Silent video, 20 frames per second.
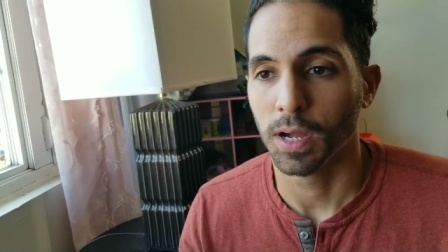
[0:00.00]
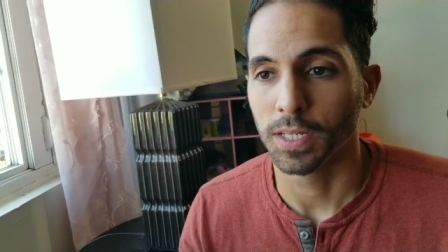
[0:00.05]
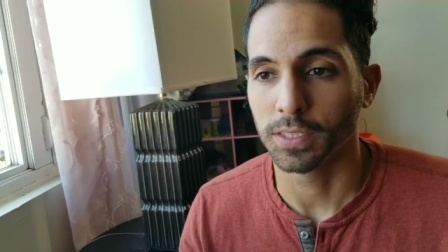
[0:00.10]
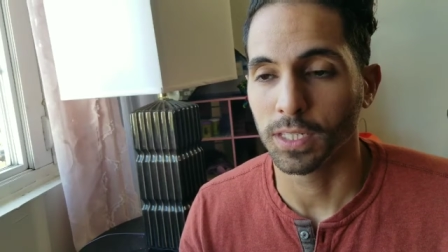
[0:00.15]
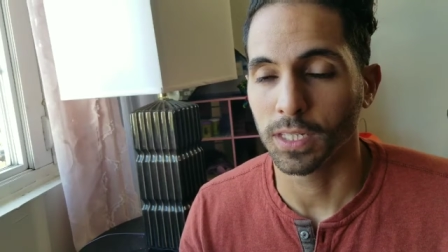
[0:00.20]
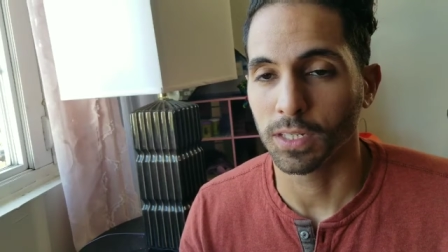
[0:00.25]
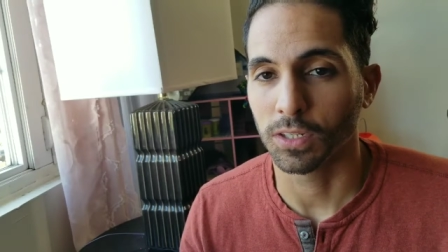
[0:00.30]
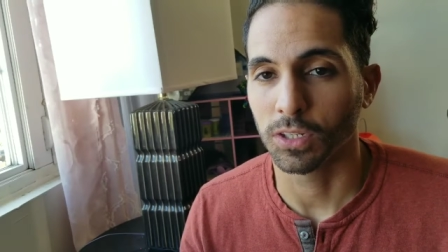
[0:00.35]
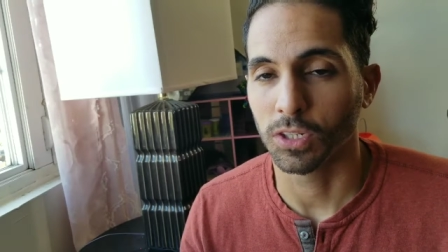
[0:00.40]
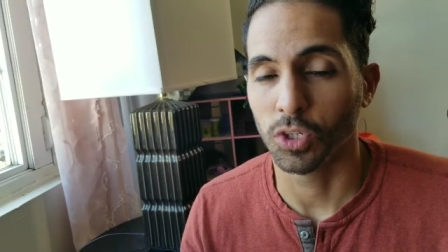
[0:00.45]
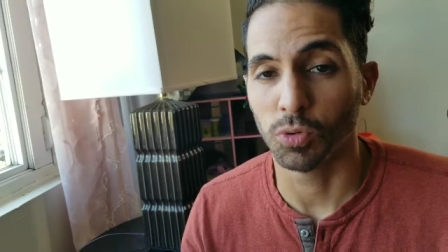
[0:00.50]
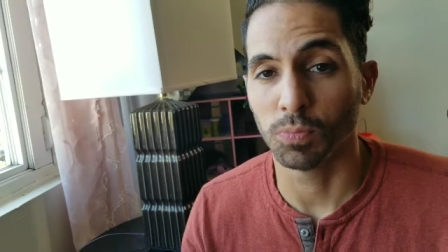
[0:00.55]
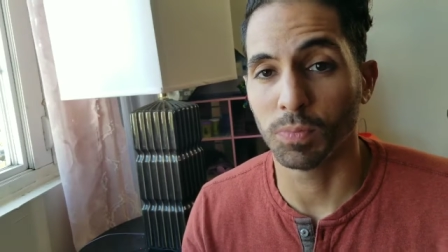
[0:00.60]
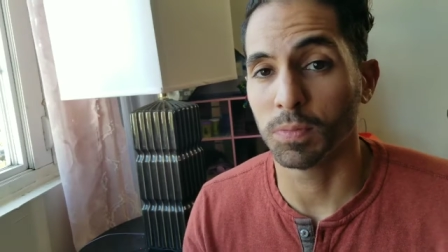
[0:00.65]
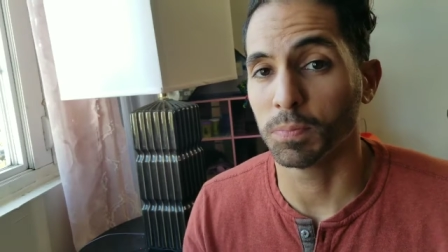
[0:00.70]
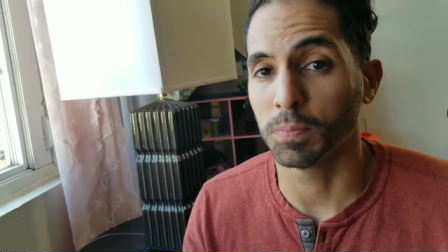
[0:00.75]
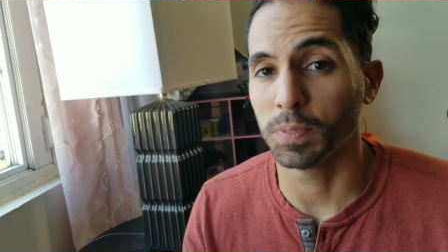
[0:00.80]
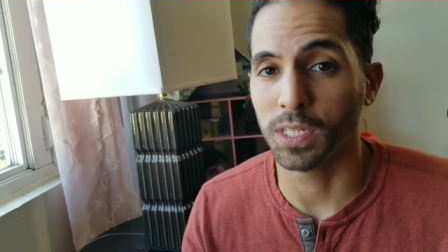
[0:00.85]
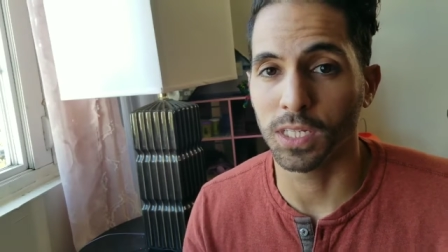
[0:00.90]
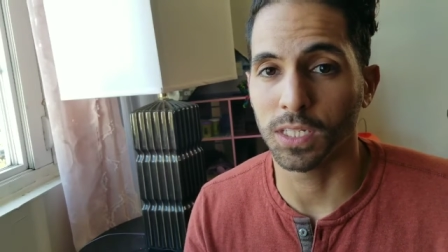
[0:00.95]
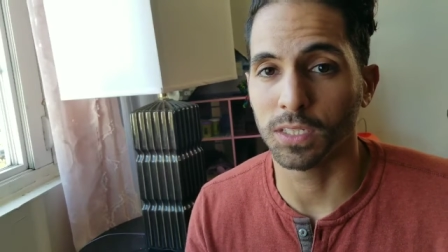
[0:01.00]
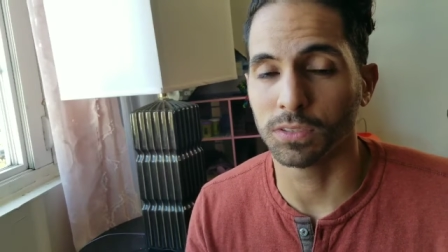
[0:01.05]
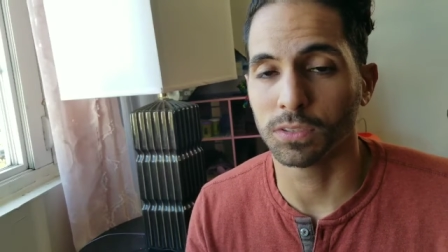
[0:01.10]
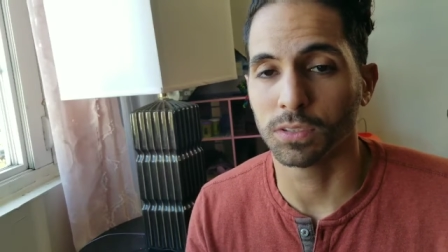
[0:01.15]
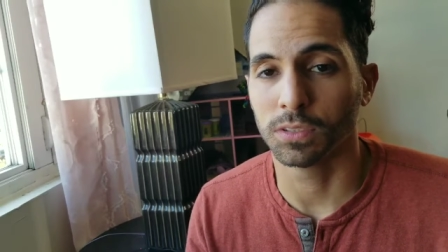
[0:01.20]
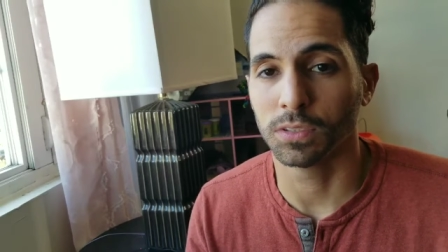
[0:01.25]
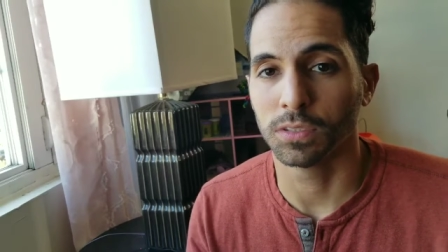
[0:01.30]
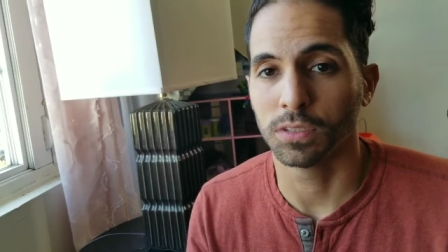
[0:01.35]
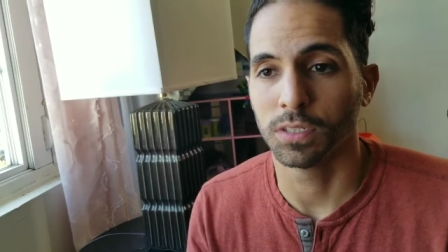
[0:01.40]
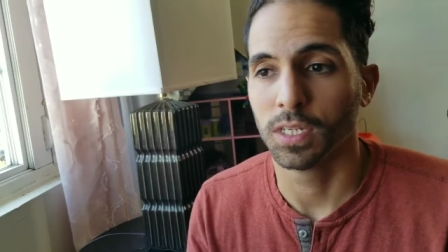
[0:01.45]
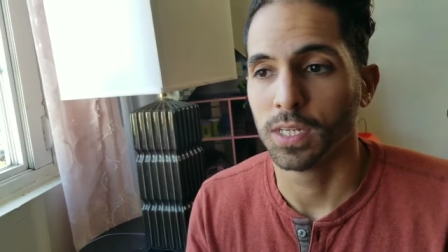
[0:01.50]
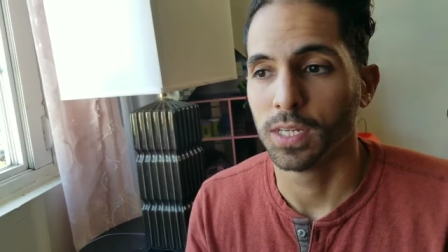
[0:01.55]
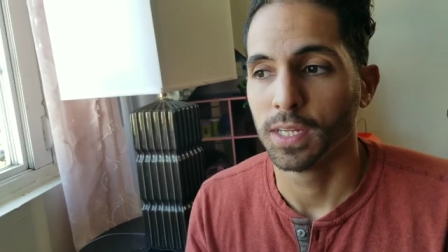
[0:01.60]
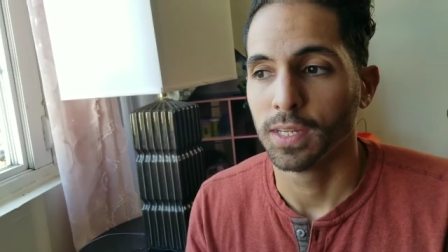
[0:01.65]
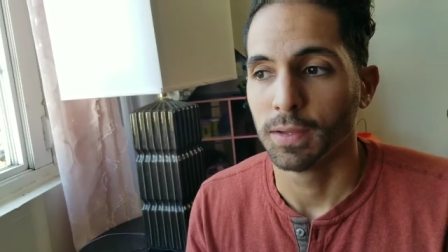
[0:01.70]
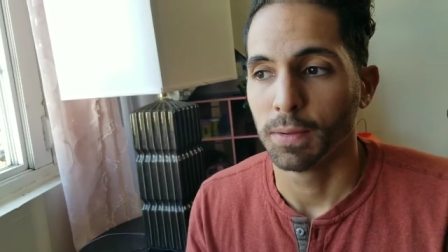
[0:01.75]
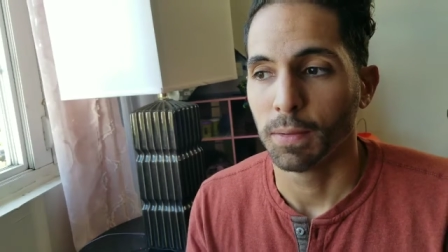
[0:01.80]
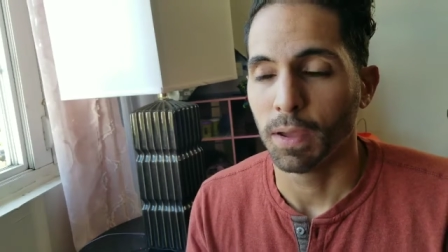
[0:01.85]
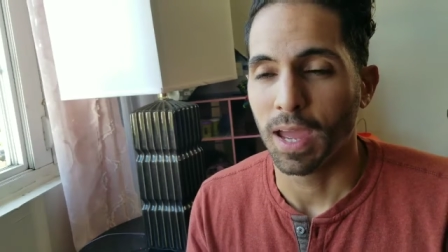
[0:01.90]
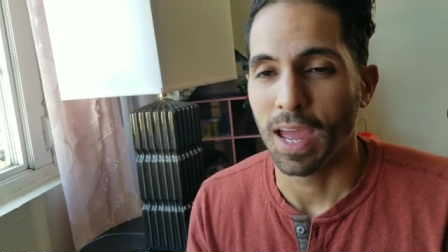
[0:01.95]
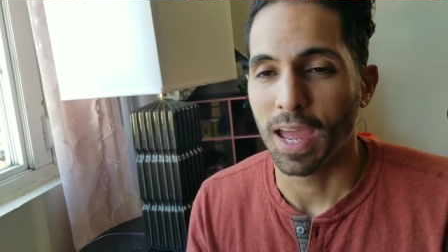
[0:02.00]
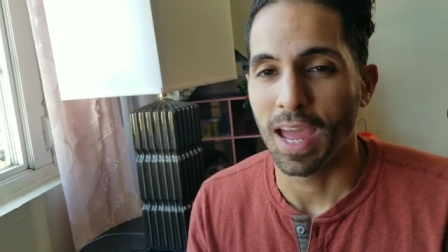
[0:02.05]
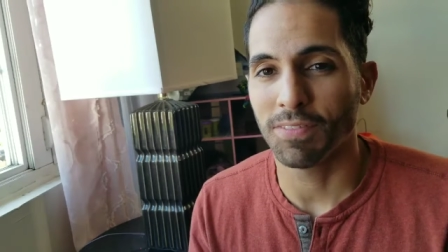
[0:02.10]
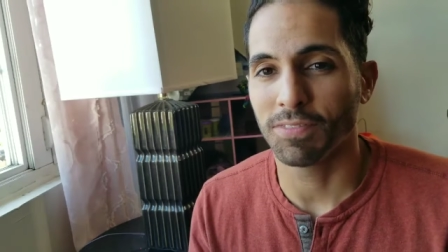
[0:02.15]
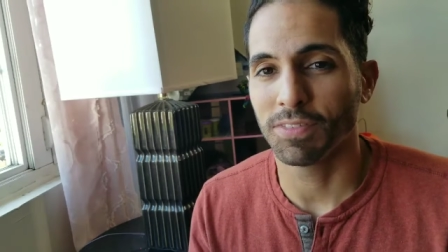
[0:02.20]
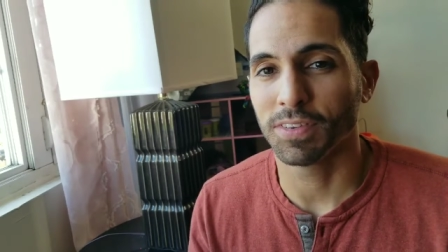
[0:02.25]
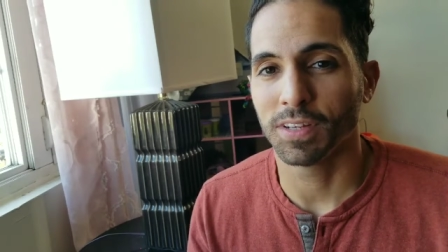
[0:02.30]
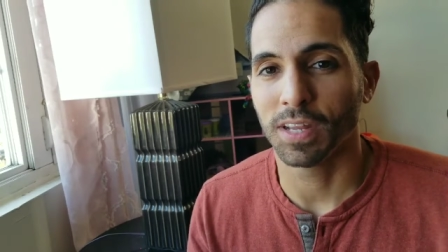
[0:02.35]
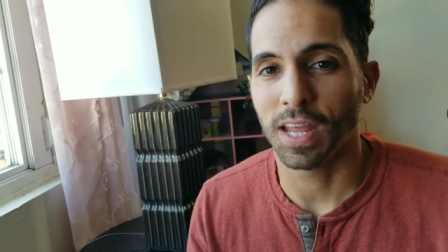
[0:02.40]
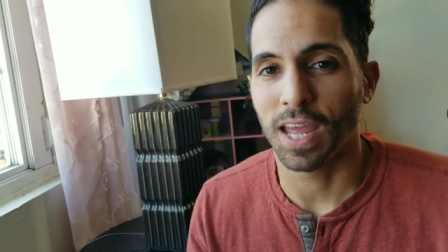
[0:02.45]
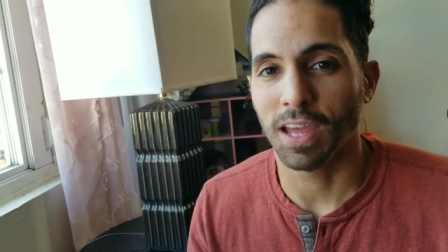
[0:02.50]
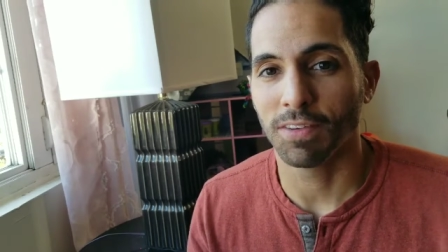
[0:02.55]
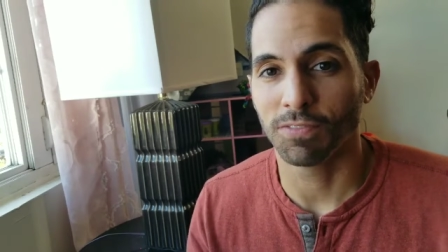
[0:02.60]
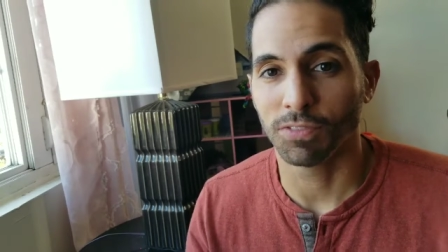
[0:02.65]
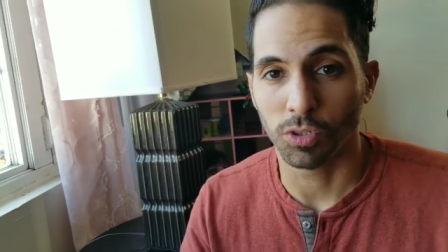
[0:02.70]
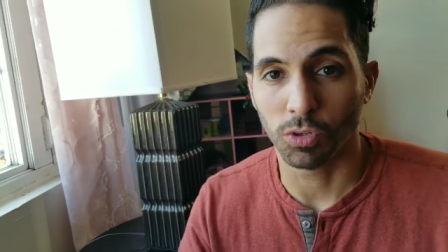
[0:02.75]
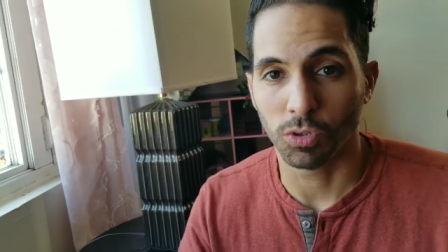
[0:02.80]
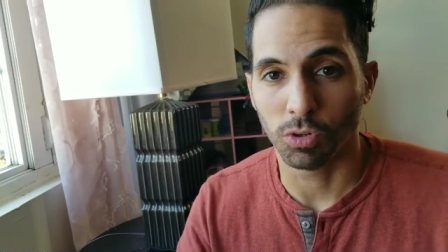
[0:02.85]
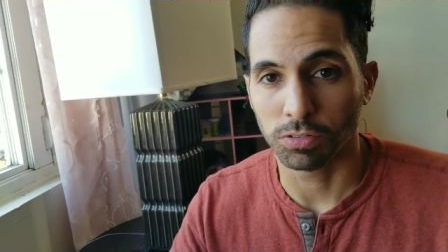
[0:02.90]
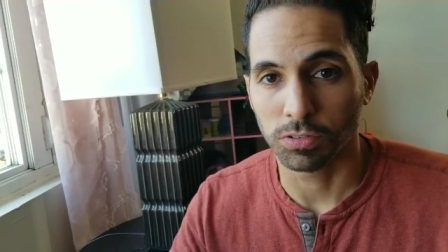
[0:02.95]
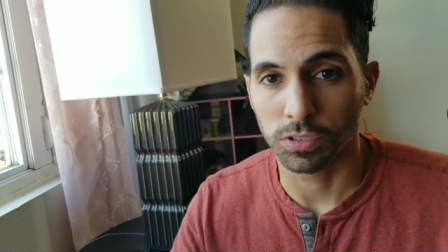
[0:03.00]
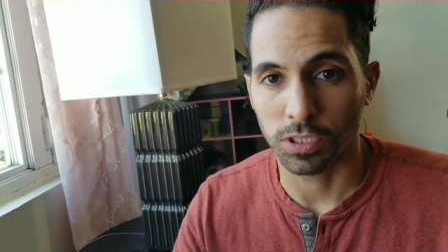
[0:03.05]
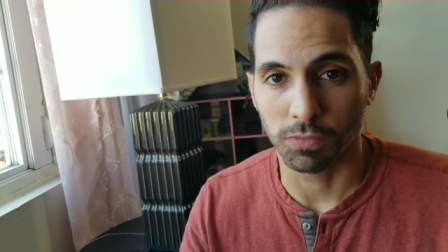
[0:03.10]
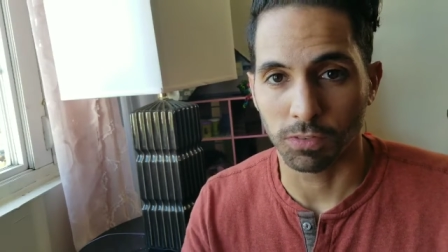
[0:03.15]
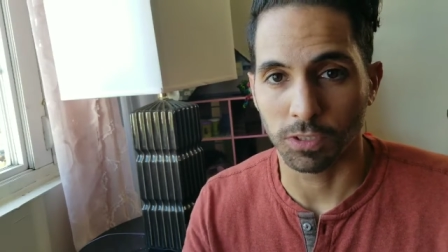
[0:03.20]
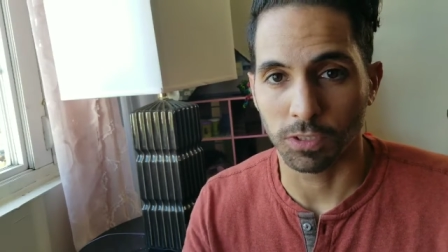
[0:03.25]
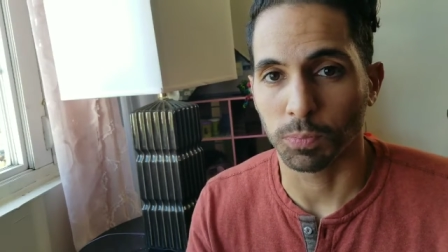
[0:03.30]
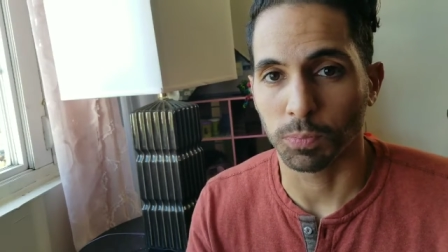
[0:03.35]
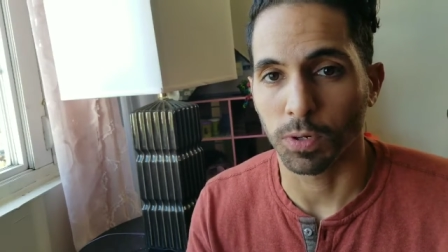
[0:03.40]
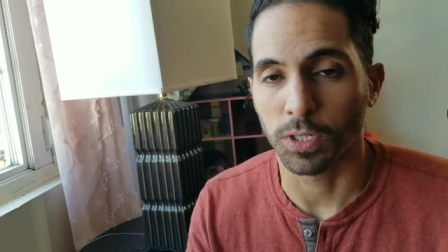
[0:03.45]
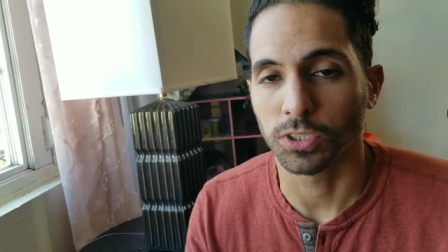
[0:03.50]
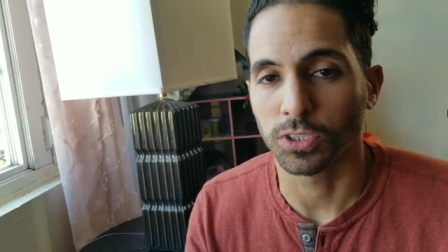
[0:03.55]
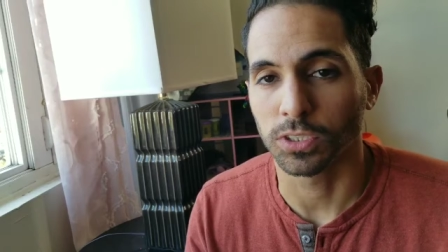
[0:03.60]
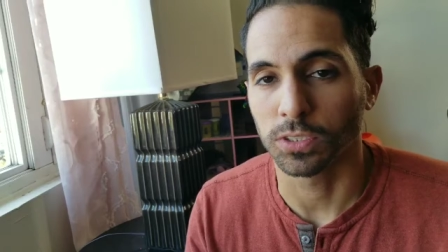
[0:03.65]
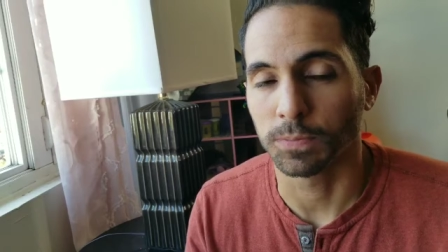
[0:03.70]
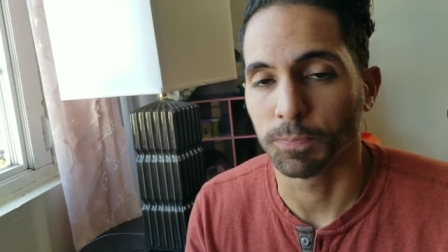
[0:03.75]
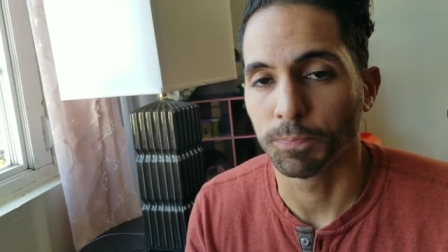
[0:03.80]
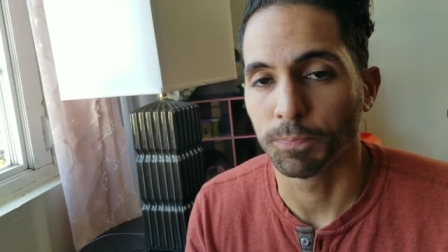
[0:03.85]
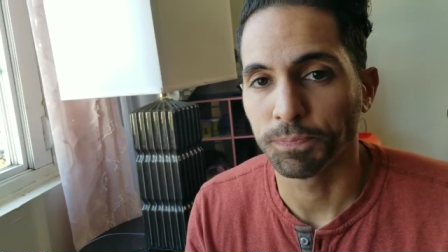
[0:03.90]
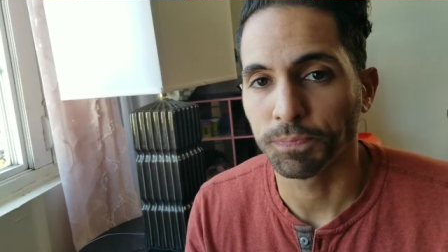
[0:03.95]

I think, human being to have an avenue of self-expression.